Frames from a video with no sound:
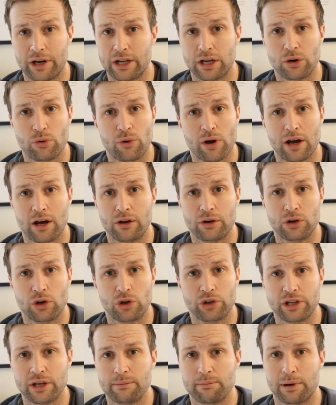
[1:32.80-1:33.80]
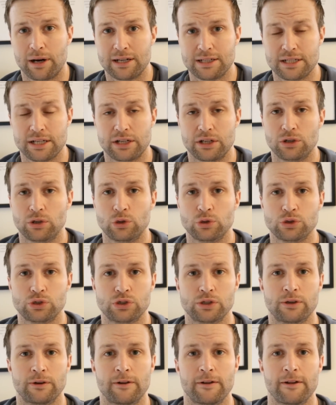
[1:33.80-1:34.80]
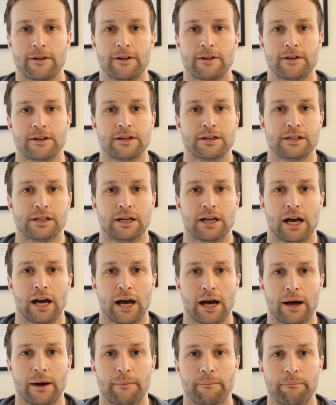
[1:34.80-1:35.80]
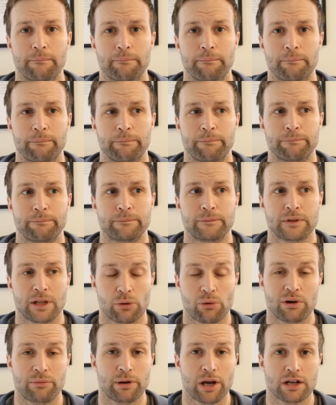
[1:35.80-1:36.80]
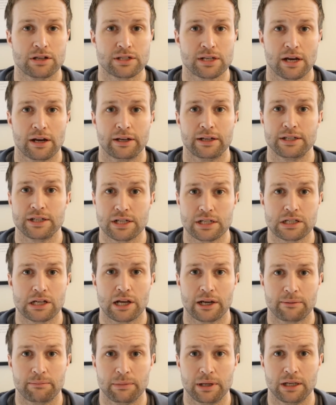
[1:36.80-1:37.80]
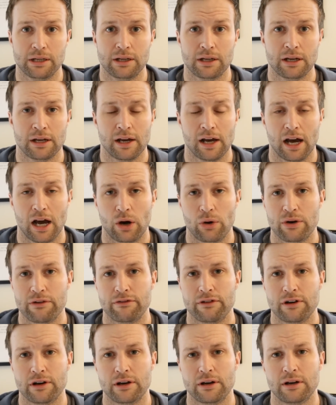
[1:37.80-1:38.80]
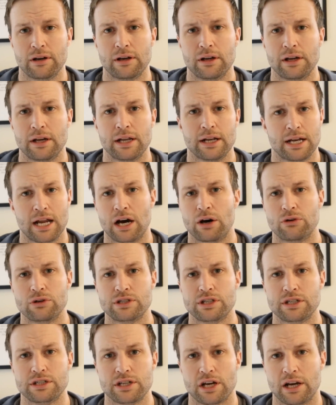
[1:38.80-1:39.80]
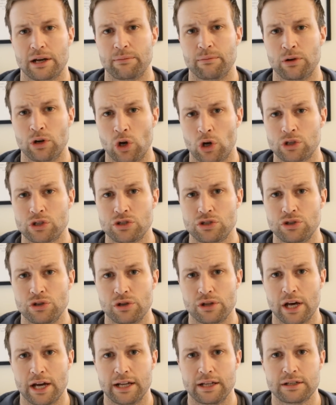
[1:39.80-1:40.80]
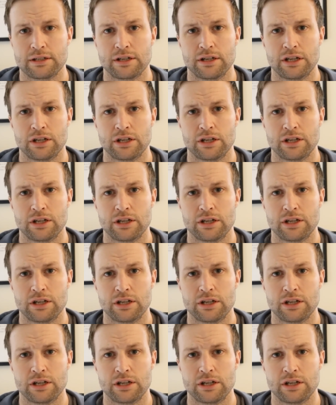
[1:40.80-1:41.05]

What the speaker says: around on their bicycles. They want to be outside just like me. However, now is the time not to do that,